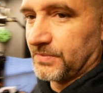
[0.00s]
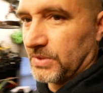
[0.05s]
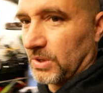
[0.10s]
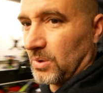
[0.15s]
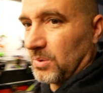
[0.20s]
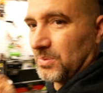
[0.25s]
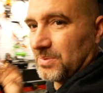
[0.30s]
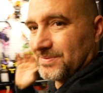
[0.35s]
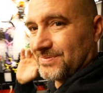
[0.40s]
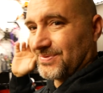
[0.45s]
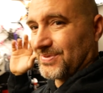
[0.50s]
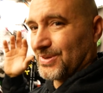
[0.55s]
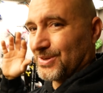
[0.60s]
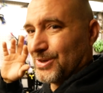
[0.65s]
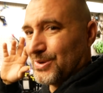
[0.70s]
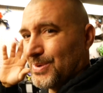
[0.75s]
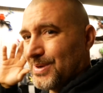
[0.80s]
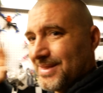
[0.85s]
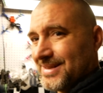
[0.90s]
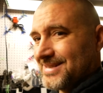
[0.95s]
So for
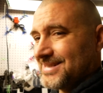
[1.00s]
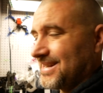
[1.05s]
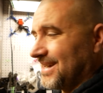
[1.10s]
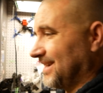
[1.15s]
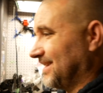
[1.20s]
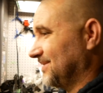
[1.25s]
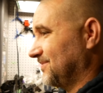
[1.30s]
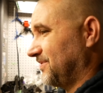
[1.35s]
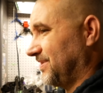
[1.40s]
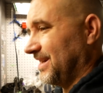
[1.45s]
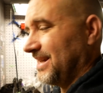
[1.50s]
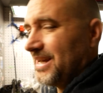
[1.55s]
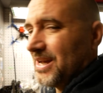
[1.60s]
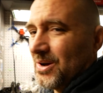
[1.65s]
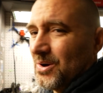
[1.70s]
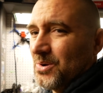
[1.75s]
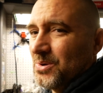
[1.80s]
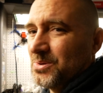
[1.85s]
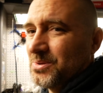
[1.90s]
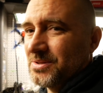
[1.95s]
doing this kind of
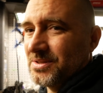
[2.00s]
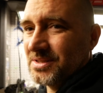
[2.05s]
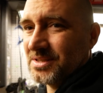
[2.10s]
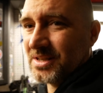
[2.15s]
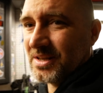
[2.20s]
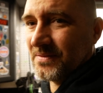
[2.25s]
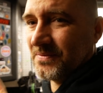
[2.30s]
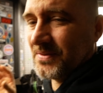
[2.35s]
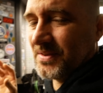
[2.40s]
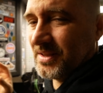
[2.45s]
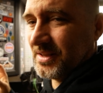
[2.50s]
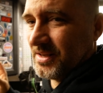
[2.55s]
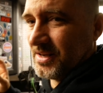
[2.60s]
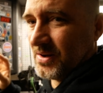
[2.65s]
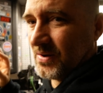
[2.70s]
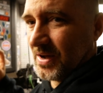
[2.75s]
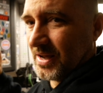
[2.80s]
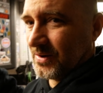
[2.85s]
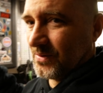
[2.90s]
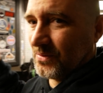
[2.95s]
videos and stuff, you
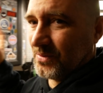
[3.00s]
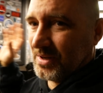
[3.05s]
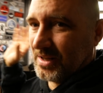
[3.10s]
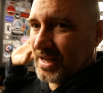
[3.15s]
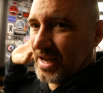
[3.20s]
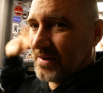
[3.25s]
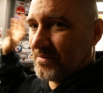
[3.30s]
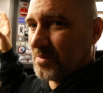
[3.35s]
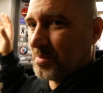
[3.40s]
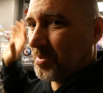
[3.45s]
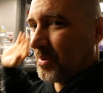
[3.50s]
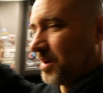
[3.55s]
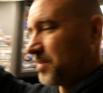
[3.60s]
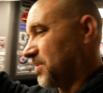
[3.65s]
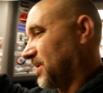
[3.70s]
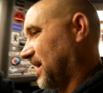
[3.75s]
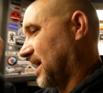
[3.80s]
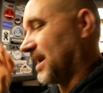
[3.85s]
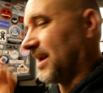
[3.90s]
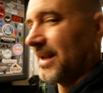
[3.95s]
know, I don't really have the
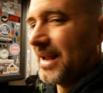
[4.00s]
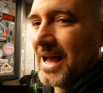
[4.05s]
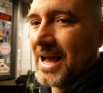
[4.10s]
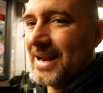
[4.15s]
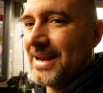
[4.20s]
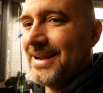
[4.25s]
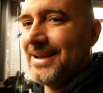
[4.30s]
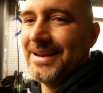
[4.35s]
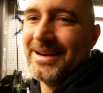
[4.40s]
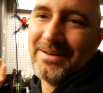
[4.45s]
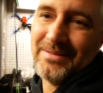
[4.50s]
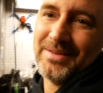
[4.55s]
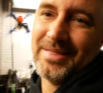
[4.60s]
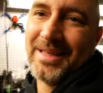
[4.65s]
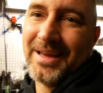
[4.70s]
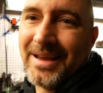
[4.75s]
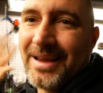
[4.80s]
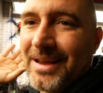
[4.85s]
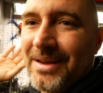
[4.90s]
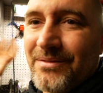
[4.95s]
proper kind of lighting and
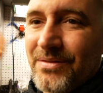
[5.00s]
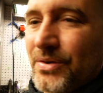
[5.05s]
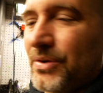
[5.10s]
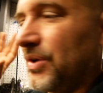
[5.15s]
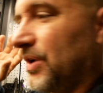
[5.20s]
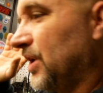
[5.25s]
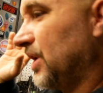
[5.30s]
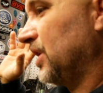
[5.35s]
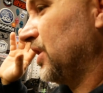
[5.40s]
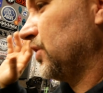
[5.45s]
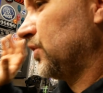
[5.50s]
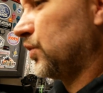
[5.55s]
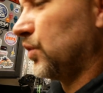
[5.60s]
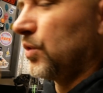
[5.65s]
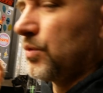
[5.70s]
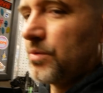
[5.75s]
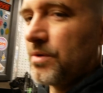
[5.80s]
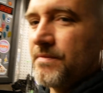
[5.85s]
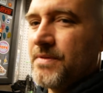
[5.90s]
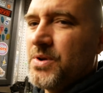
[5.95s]
everything for
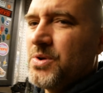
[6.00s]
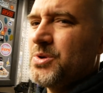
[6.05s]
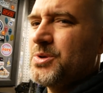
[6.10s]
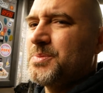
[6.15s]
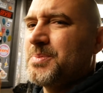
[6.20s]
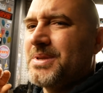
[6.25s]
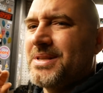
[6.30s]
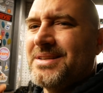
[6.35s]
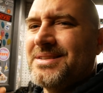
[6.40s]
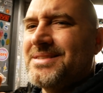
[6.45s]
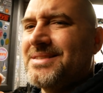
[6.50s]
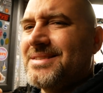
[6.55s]
doing reviews, but this